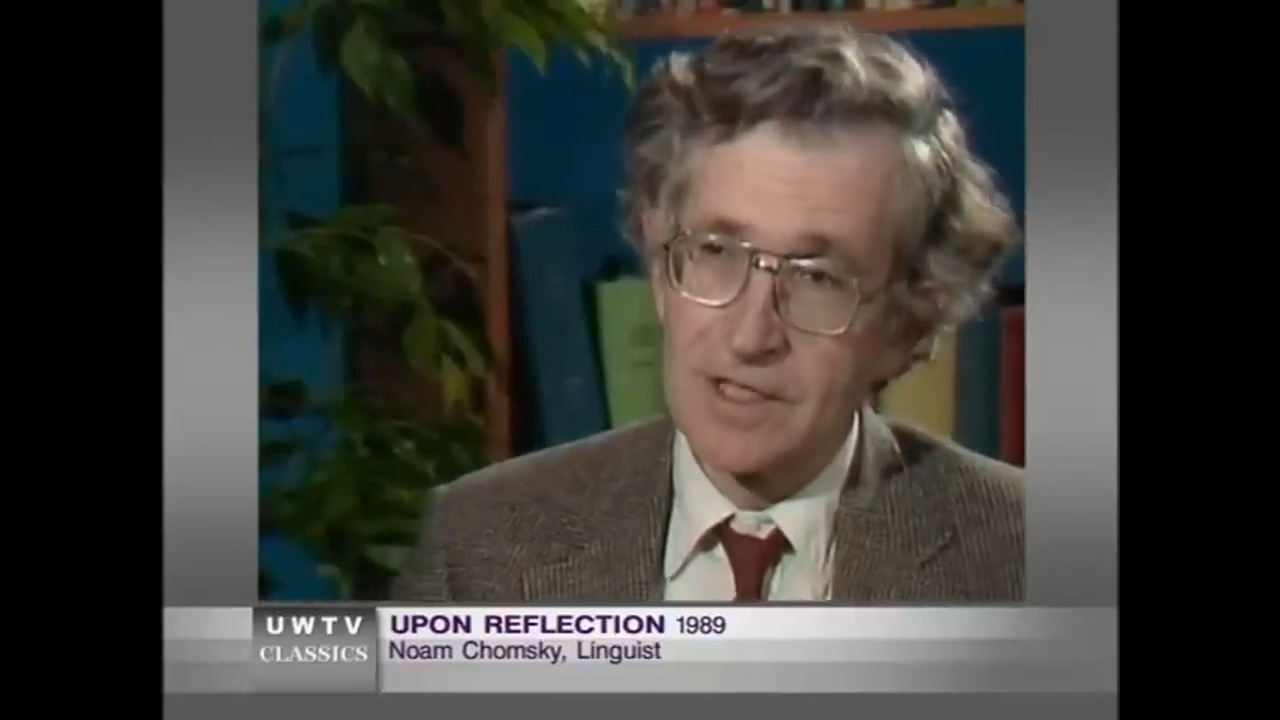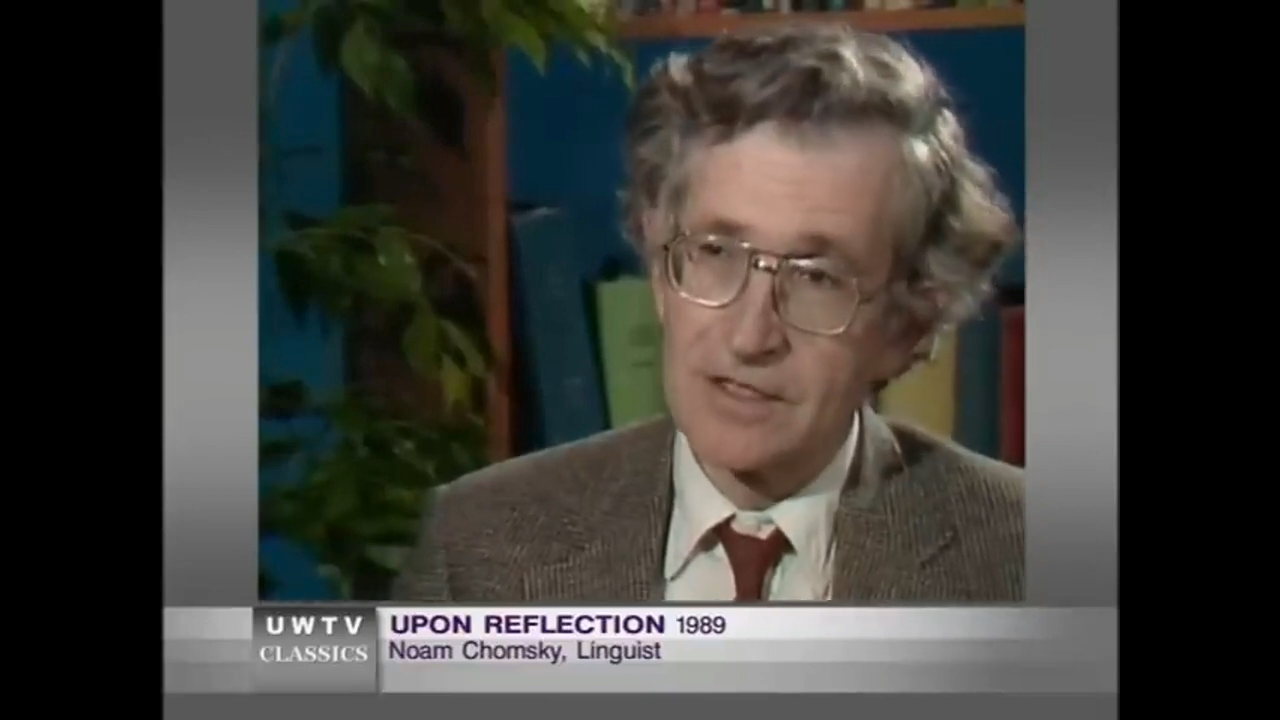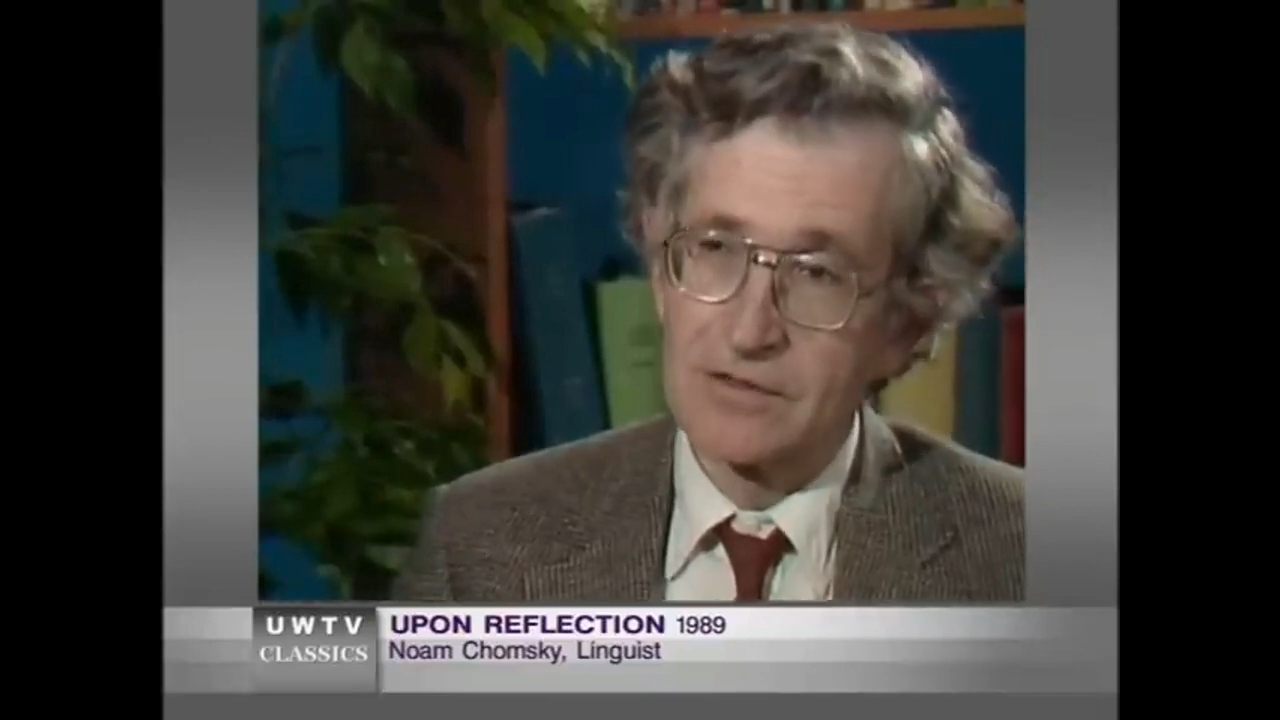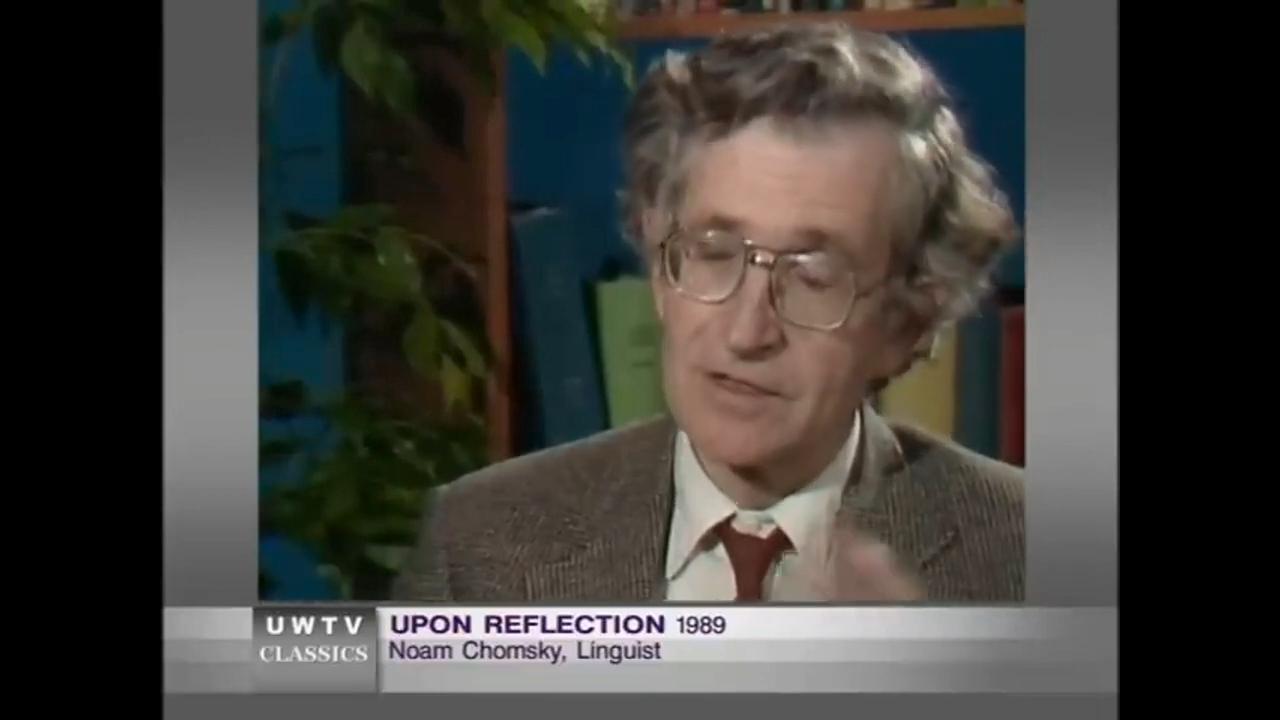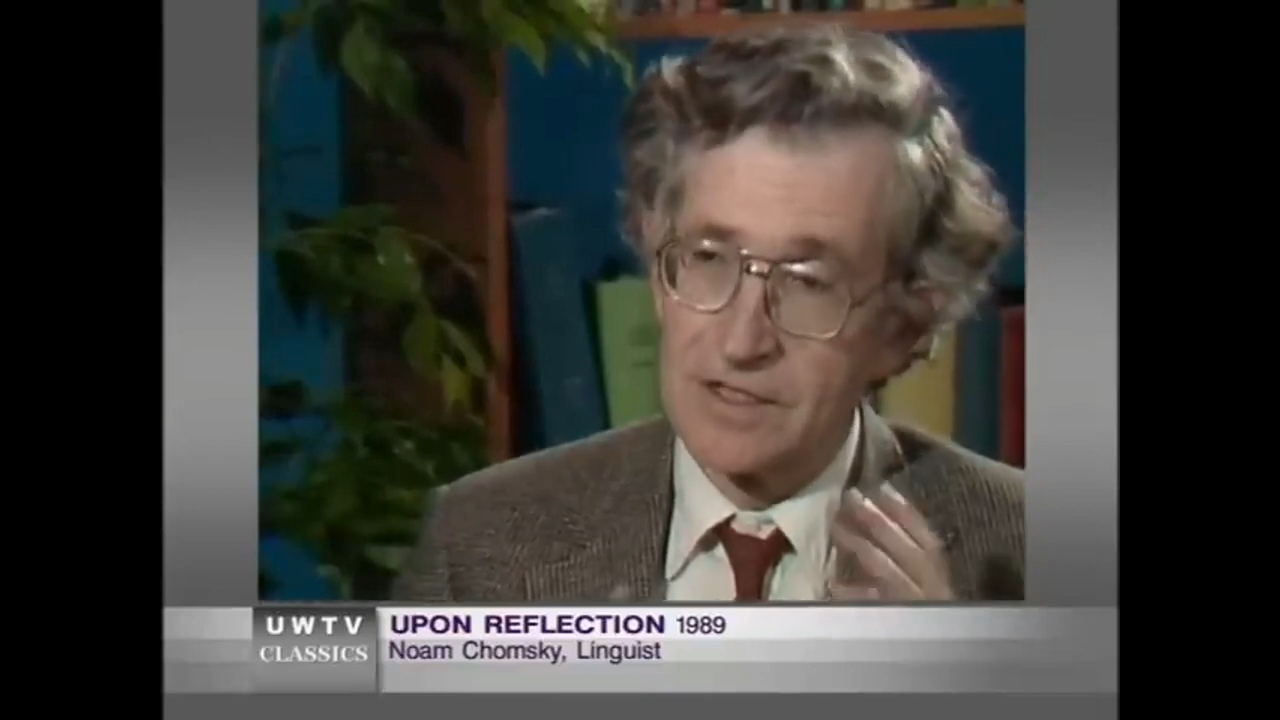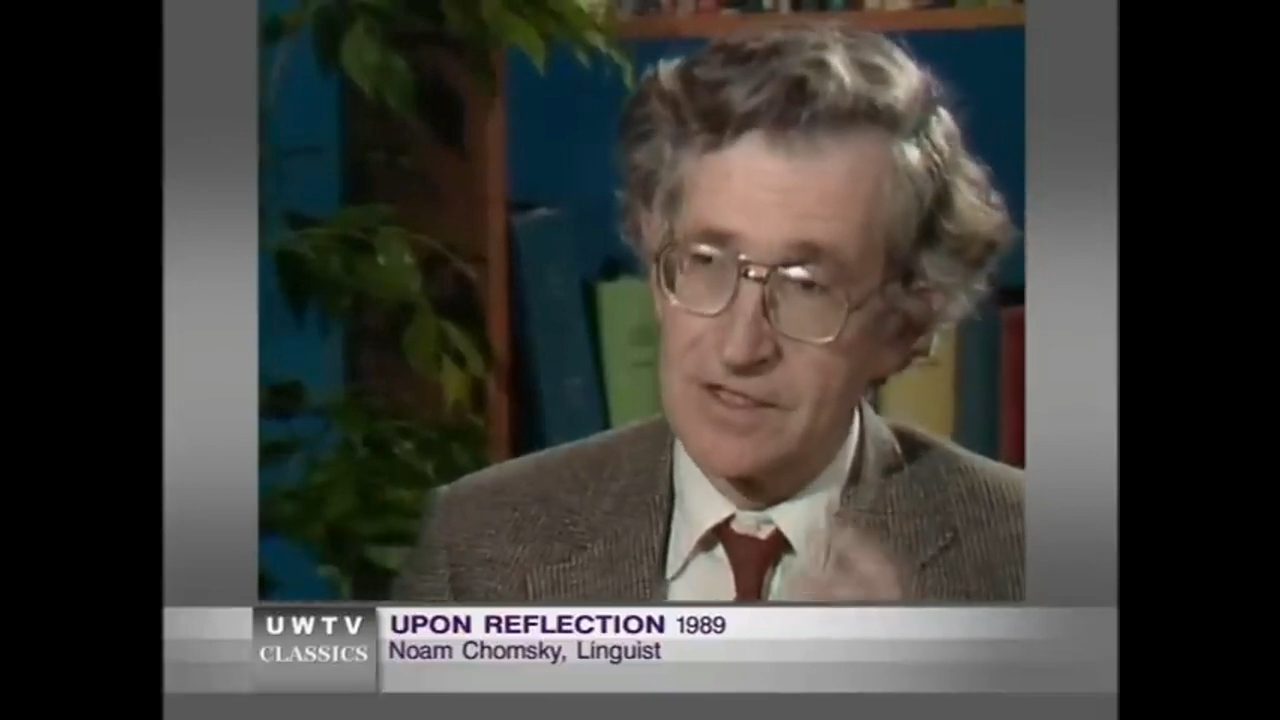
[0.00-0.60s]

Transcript: into a